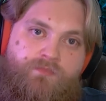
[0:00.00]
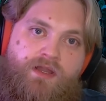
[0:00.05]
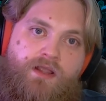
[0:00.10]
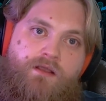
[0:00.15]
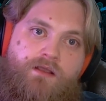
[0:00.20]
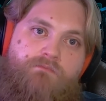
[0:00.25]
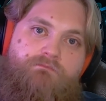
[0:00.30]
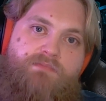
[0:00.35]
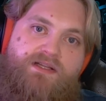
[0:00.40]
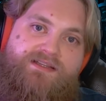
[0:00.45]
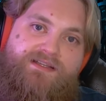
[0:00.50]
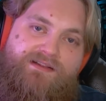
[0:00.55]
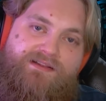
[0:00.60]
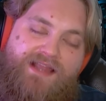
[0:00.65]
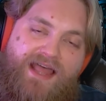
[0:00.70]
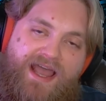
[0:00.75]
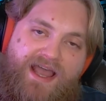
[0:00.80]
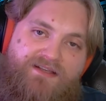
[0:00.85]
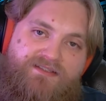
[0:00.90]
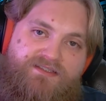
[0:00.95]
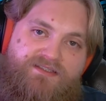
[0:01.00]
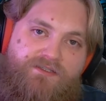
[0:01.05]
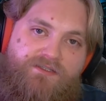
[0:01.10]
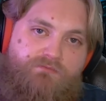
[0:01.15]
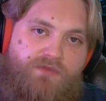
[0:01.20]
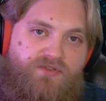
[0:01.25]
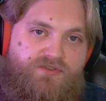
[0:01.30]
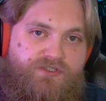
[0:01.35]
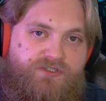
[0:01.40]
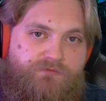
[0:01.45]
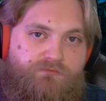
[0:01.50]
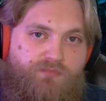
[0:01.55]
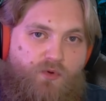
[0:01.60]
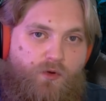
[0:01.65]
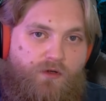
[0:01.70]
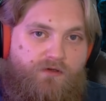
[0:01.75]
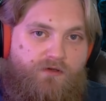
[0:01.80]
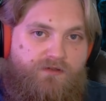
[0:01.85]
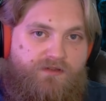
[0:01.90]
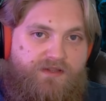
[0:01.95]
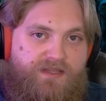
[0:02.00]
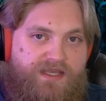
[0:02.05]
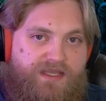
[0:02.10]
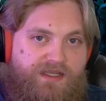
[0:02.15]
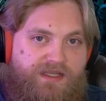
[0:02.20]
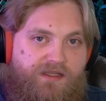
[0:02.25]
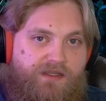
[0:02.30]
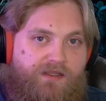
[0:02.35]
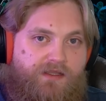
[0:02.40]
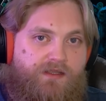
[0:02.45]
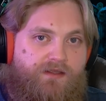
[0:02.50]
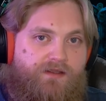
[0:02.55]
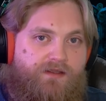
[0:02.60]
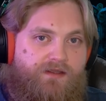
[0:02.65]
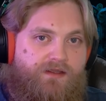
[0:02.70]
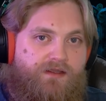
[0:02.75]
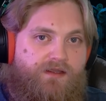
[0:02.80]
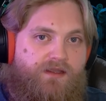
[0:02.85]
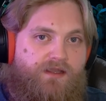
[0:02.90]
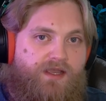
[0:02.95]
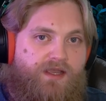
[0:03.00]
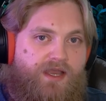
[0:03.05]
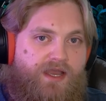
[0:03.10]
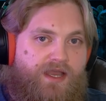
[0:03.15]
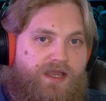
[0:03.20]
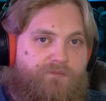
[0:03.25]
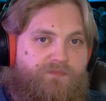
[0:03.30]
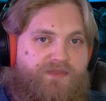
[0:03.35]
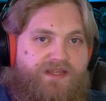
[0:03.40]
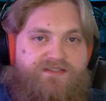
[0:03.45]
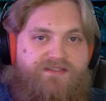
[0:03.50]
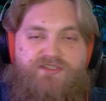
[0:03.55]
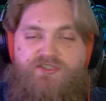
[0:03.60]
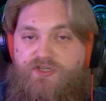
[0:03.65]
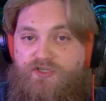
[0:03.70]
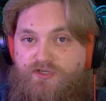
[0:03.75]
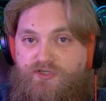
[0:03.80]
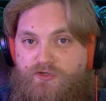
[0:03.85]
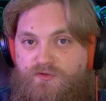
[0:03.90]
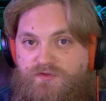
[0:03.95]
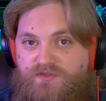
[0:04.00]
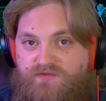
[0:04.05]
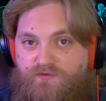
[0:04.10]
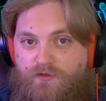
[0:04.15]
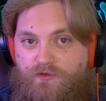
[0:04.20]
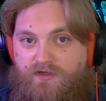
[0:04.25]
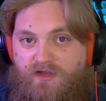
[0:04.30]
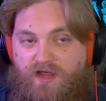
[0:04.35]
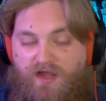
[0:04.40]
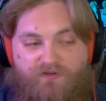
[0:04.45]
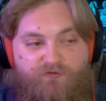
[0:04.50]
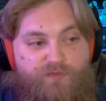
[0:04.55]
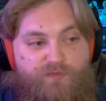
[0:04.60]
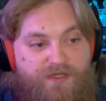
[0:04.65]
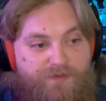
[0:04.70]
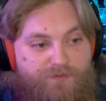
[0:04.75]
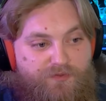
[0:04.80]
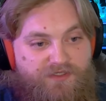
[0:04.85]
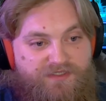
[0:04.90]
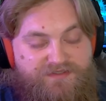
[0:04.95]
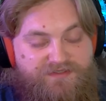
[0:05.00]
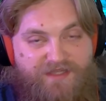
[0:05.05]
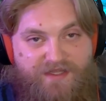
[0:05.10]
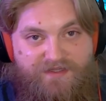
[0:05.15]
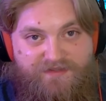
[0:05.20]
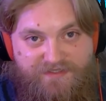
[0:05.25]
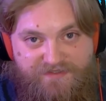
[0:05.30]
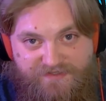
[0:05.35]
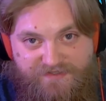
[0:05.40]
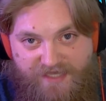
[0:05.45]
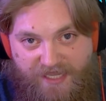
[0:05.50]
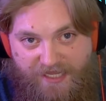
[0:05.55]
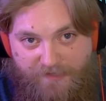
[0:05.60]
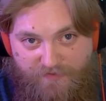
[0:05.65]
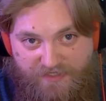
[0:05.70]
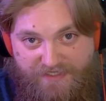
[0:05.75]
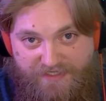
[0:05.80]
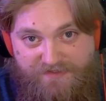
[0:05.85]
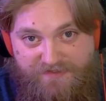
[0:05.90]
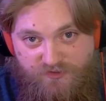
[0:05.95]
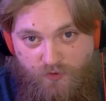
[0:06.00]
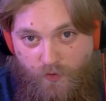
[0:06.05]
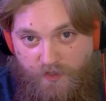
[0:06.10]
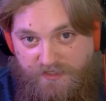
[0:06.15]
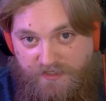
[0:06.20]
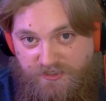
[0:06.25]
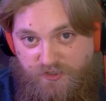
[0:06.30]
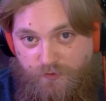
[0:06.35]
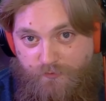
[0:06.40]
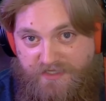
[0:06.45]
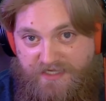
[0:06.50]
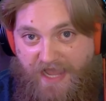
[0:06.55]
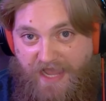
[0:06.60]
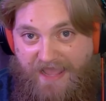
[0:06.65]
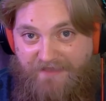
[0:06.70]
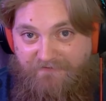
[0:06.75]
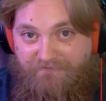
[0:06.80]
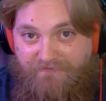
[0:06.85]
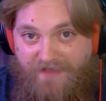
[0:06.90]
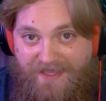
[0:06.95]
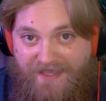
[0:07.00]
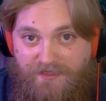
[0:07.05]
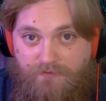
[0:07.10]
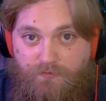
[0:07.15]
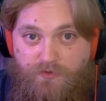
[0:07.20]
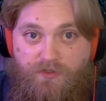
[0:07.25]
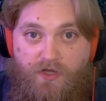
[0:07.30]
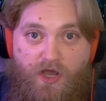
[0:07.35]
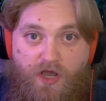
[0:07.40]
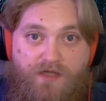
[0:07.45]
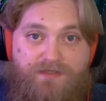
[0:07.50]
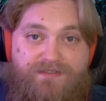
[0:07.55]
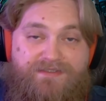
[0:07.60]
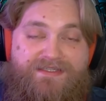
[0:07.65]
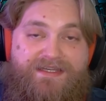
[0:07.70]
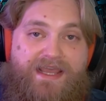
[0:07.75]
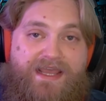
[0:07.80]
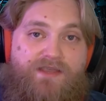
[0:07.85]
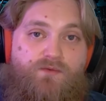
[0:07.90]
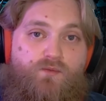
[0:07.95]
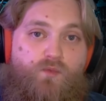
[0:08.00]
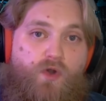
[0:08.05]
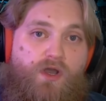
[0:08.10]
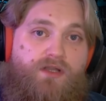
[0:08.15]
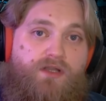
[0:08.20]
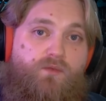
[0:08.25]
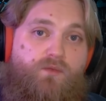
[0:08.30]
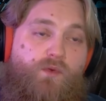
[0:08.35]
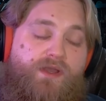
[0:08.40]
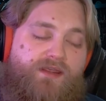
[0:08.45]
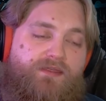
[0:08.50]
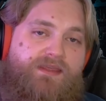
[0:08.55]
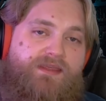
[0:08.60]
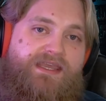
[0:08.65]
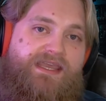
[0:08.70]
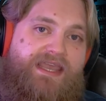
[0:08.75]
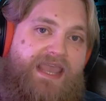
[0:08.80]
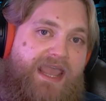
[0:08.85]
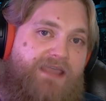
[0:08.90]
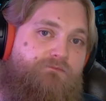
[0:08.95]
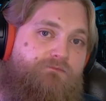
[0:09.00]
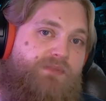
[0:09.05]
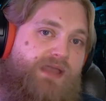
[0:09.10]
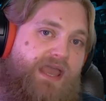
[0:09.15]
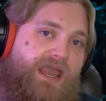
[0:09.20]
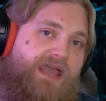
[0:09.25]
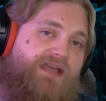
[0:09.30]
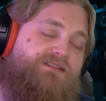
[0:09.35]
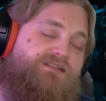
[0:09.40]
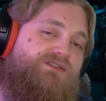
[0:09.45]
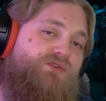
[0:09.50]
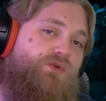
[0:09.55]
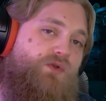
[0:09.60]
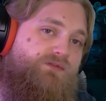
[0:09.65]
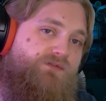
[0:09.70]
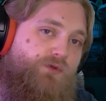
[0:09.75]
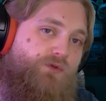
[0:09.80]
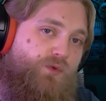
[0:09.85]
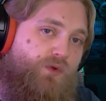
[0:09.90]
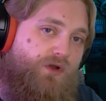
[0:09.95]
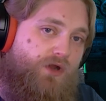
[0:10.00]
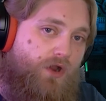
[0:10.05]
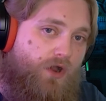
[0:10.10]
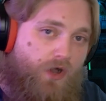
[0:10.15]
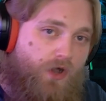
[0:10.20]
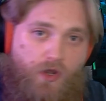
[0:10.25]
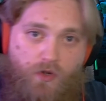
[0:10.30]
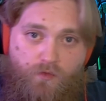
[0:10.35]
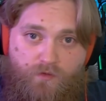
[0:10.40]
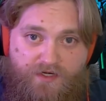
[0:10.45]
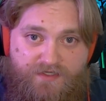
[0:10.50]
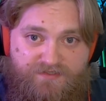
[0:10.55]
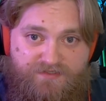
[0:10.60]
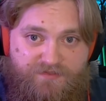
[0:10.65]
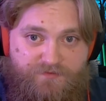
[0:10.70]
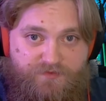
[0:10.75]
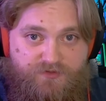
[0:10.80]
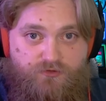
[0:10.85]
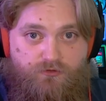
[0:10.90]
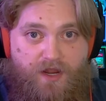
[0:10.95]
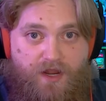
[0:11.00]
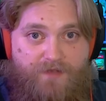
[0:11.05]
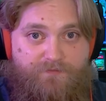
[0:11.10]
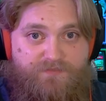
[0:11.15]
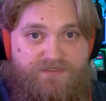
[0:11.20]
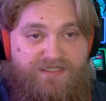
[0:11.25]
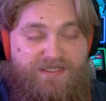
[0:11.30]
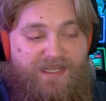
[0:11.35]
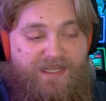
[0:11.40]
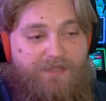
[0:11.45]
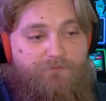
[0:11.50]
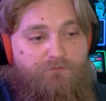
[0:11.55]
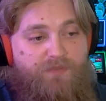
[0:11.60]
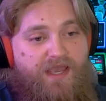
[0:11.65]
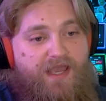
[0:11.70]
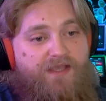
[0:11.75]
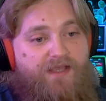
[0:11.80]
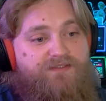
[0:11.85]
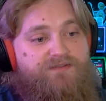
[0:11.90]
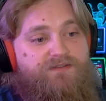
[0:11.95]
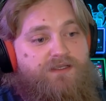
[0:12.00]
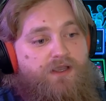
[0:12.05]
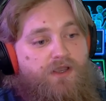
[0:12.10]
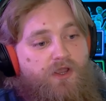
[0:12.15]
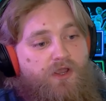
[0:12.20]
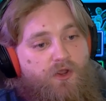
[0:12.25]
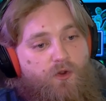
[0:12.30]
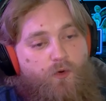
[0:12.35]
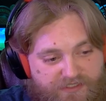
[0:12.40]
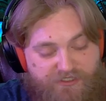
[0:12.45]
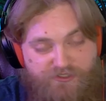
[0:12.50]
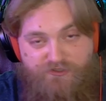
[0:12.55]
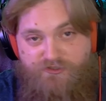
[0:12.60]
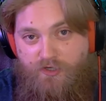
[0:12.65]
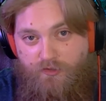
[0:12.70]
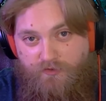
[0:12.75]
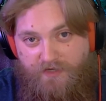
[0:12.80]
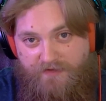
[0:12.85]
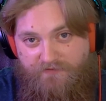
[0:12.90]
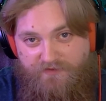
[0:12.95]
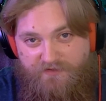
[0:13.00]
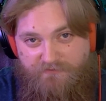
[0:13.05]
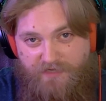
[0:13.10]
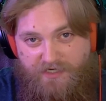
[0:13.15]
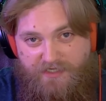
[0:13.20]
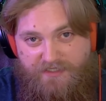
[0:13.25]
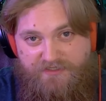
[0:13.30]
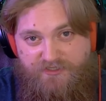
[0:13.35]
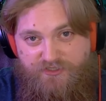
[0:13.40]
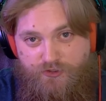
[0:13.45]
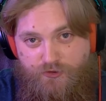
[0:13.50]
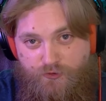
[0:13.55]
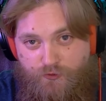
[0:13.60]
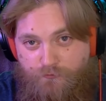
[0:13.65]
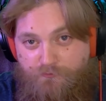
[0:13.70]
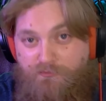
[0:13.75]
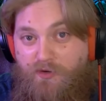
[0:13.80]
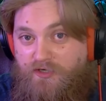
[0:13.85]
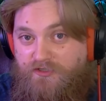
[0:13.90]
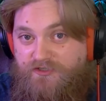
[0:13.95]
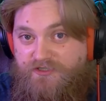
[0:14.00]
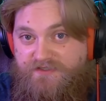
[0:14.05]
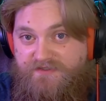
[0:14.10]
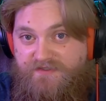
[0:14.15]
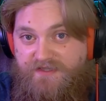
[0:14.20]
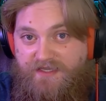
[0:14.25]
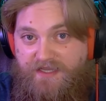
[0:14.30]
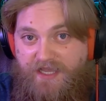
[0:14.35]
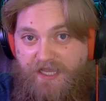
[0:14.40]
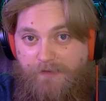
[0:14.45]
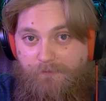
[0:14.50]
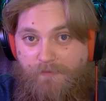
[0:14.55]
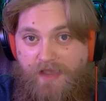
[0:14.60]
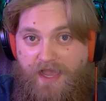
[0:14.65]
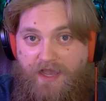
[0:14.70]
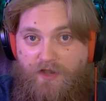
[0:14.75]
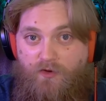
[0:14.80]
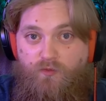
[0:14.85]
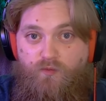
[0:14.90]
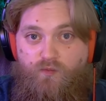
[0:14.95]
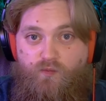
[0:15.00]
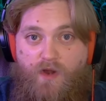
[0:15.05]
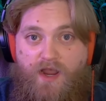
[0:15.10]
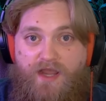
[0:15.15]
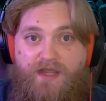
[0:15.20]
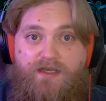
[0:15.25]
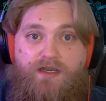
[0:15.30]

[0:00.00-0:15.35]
But the last and most important thing um, that's good news for a lot of people is that this game is going to be available on day one with Game Pass. So if you are already subscribed to Game Pass or you don't have the money to purchase the game outright,